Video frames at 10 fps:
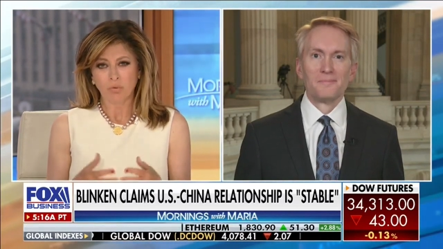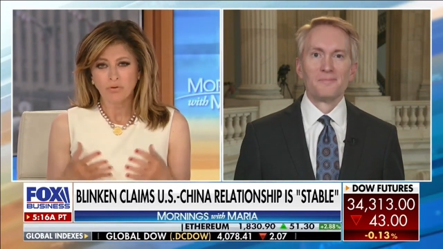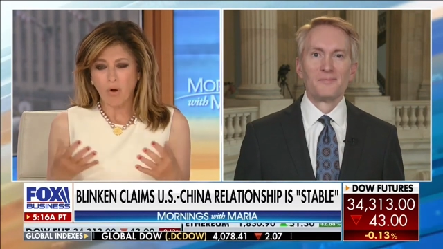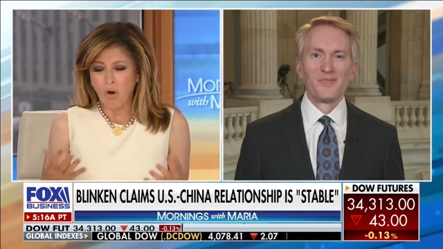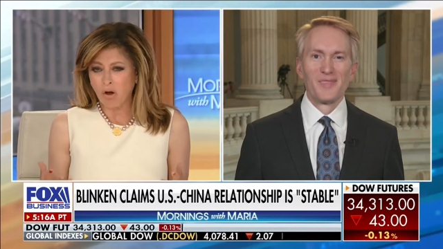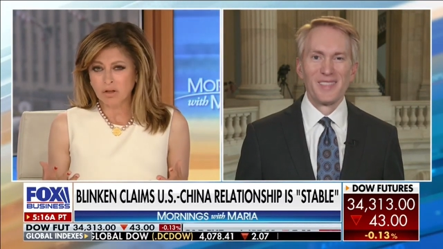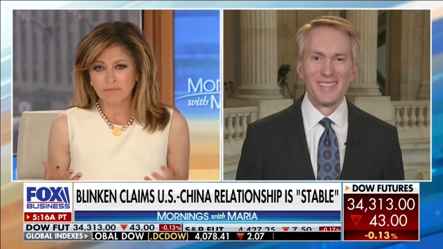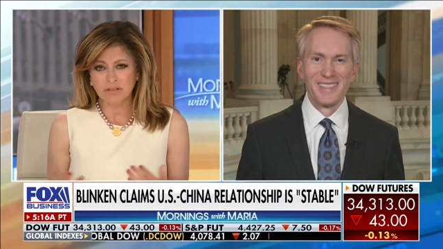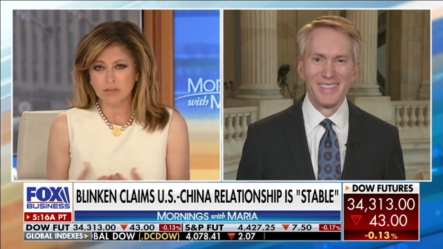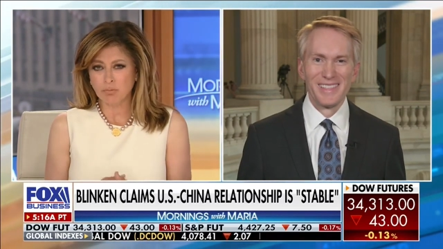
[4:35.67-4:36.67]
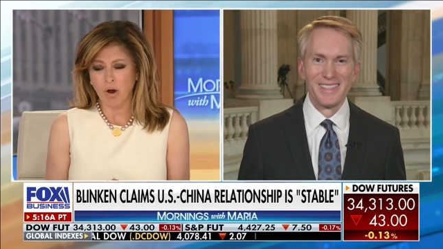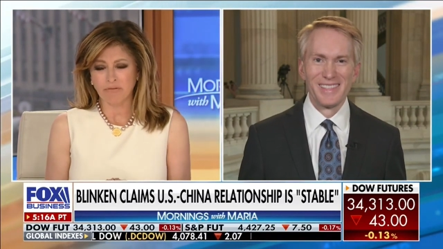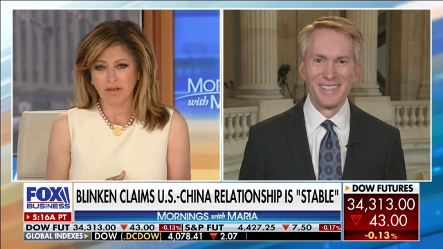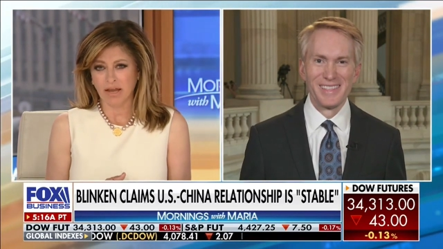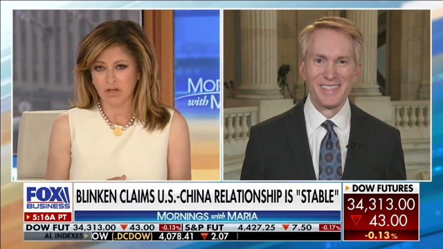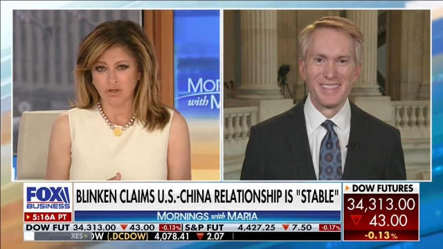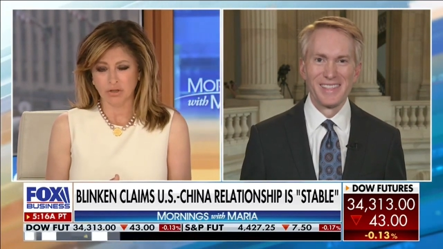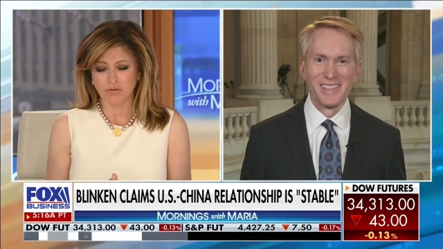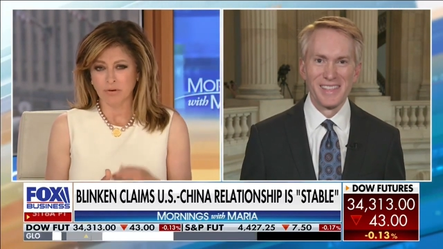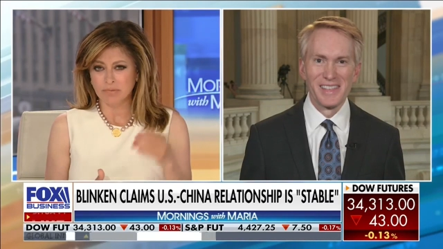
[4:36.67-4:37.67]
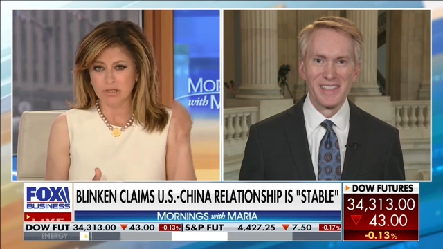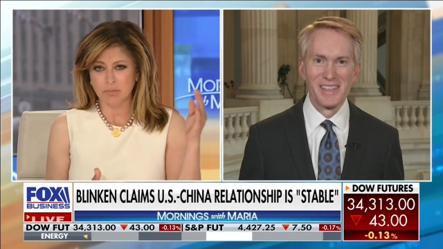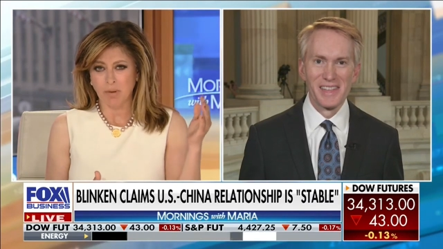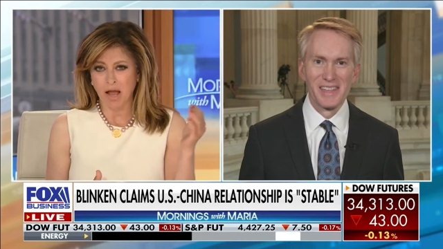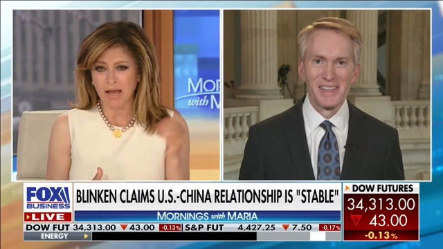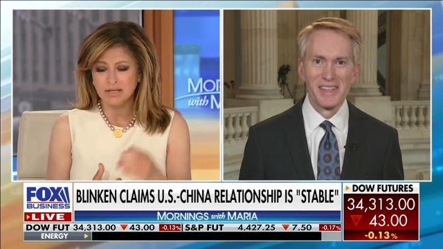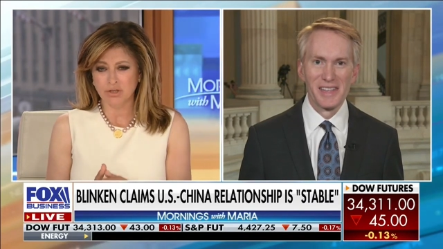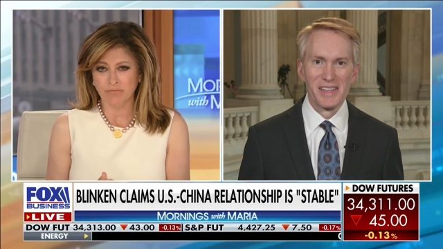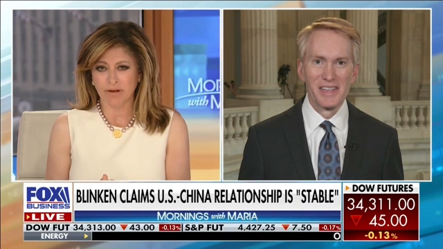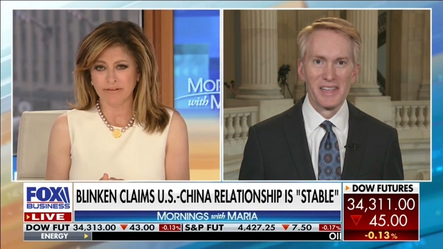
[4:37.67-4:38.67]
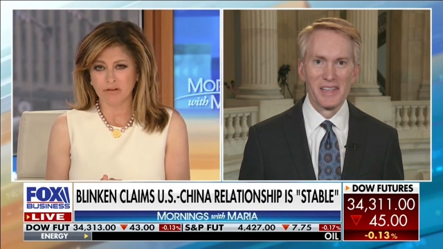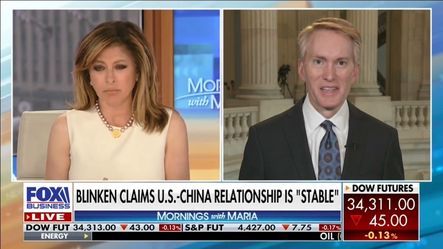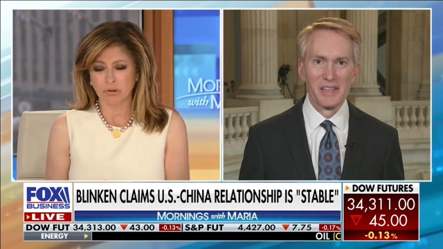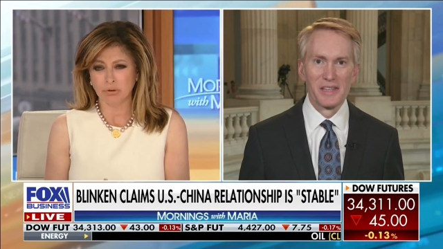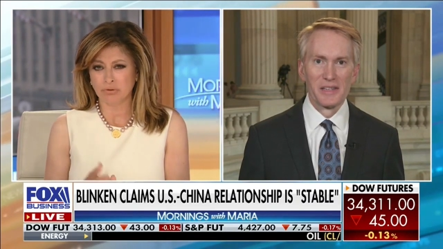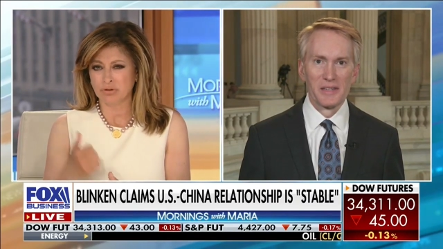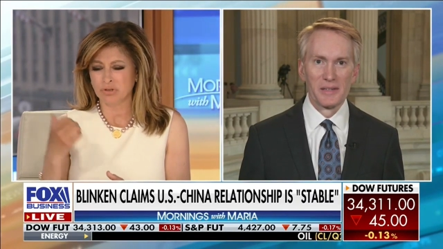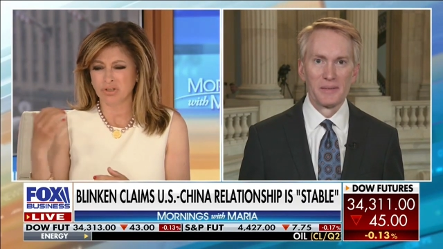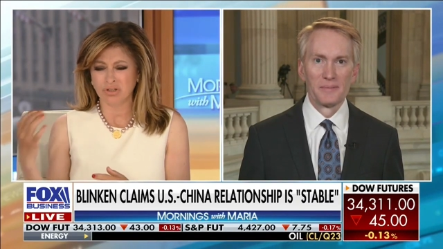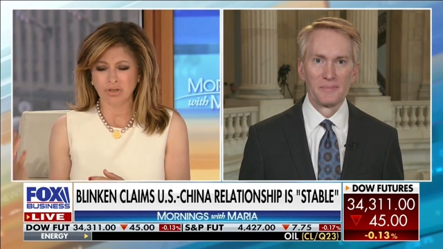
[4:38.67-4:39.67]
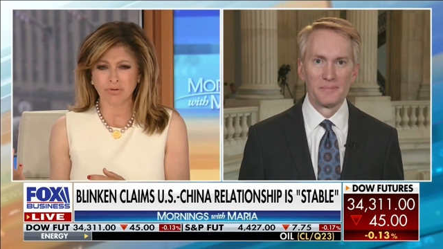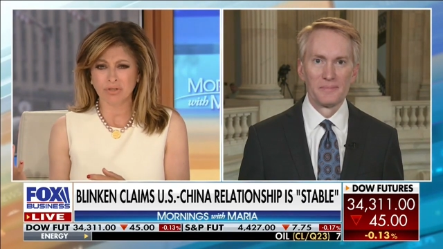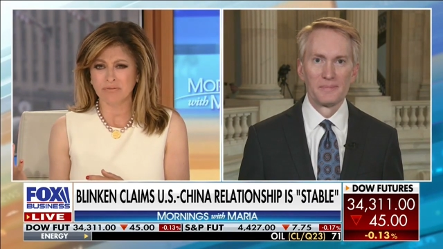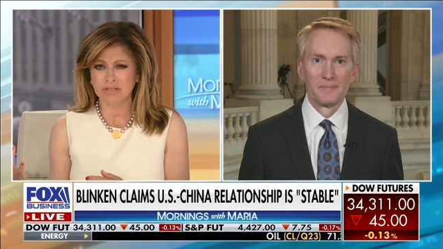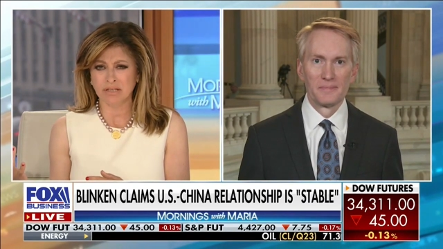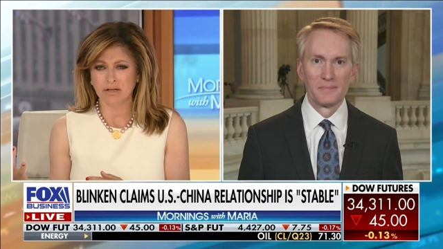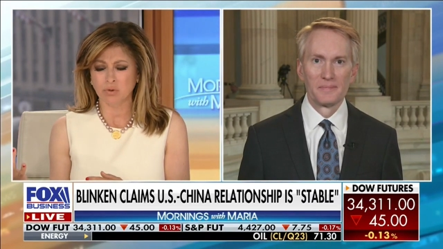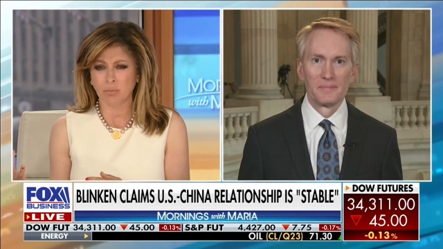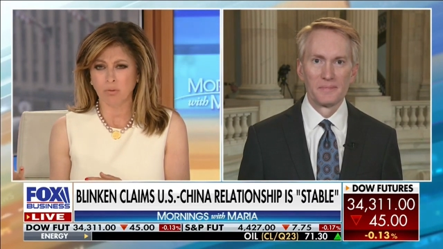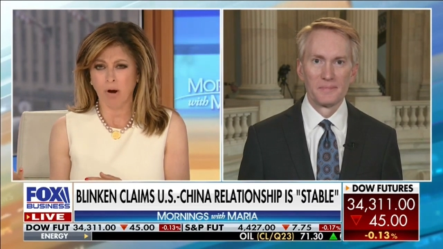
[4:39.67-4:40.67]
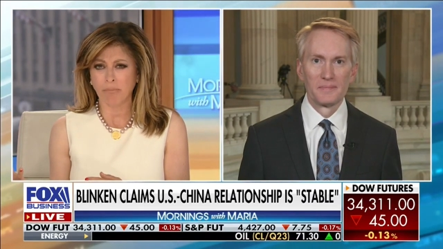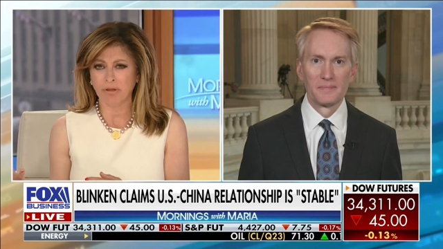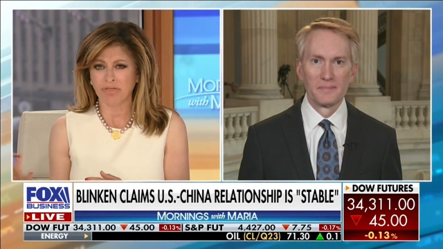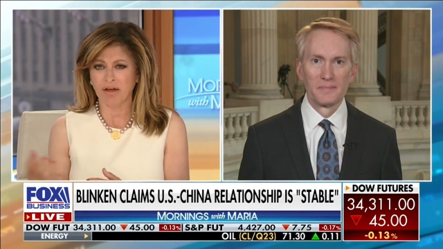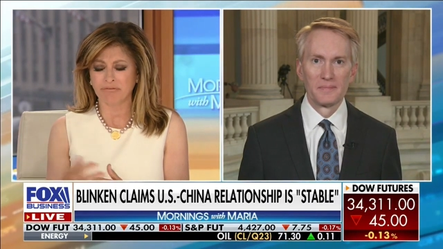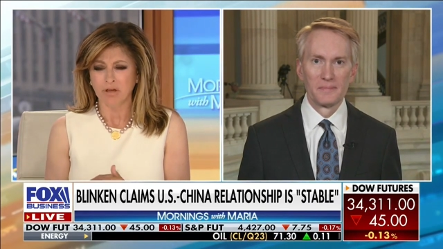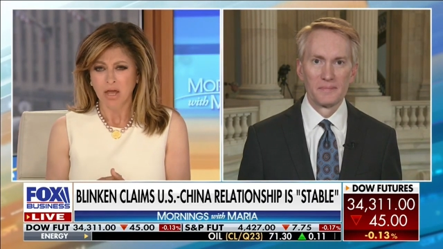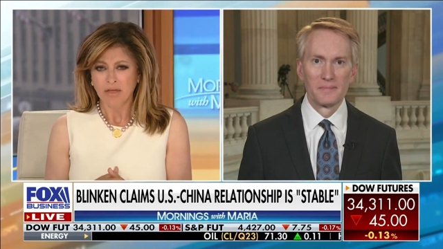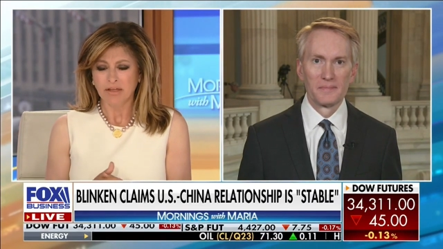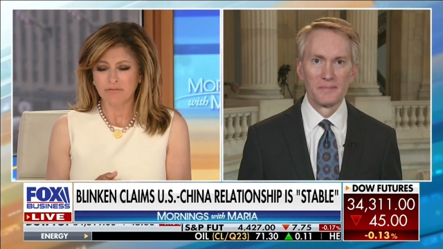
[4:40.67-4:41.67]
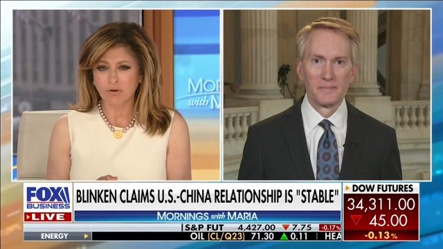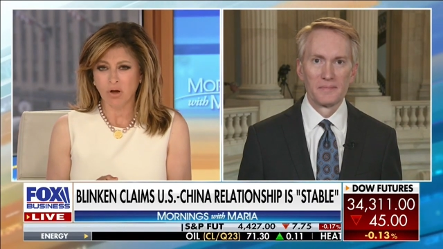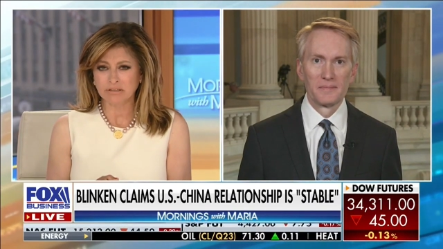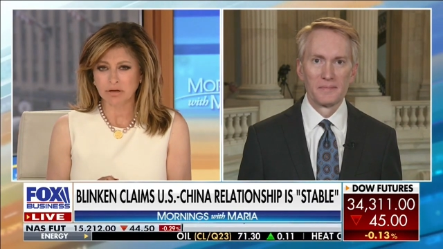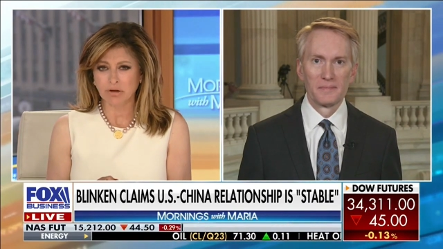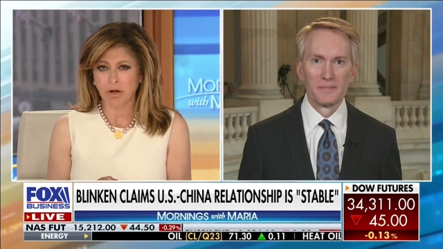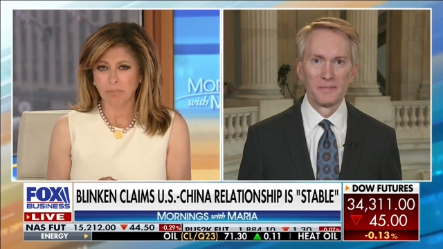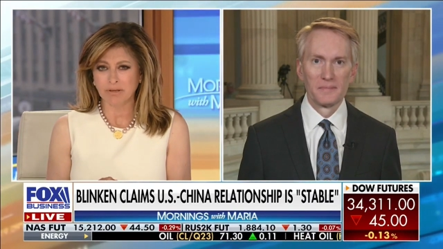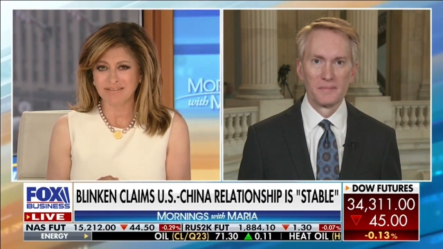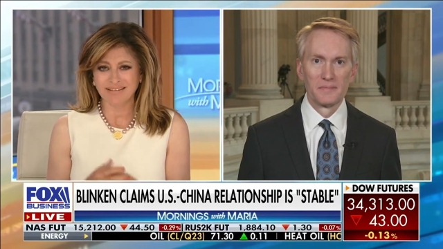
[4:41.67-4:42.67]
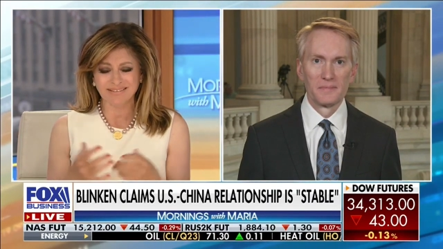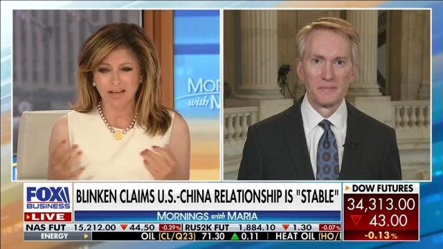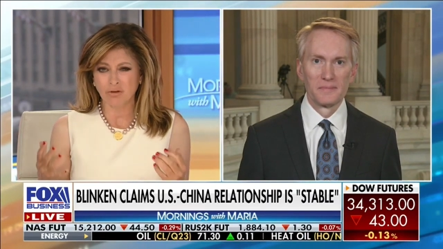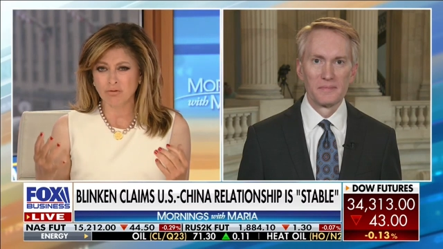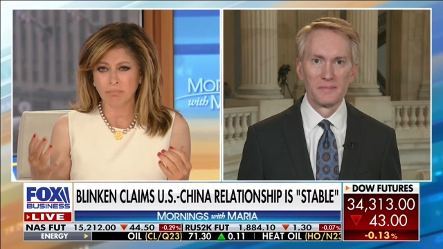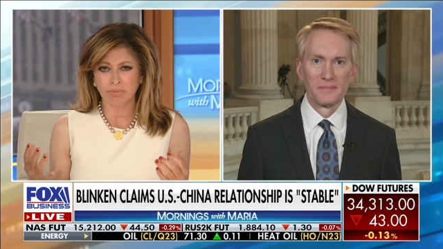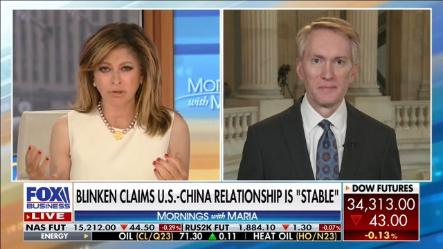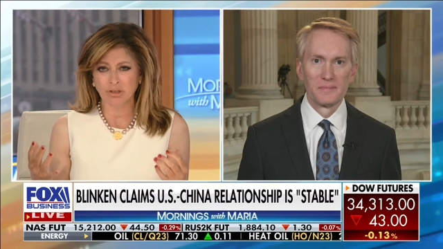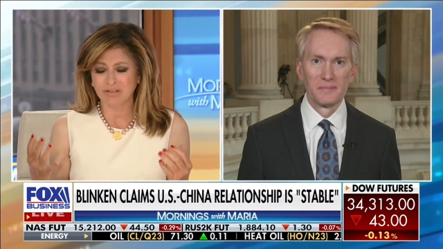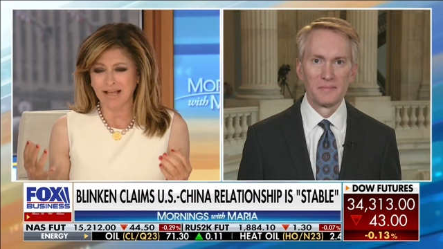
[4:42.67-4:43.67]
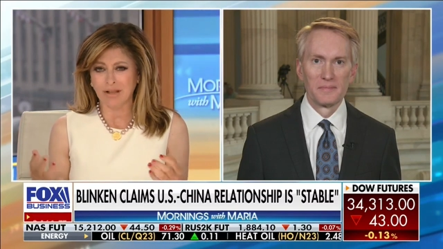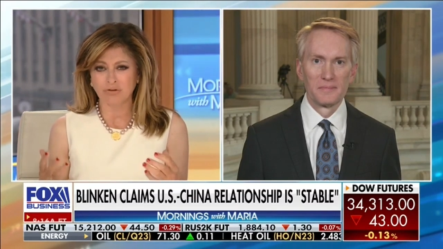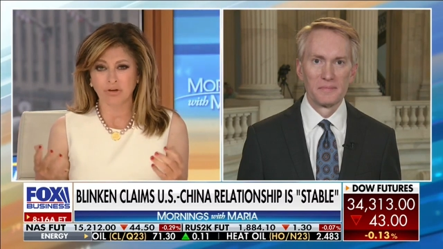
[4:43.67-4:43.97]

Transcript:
Speaker 1: With all of these provocations, from the spy surveillance balloon to the years of intellectual property theft, theft that have cost our company $600 billion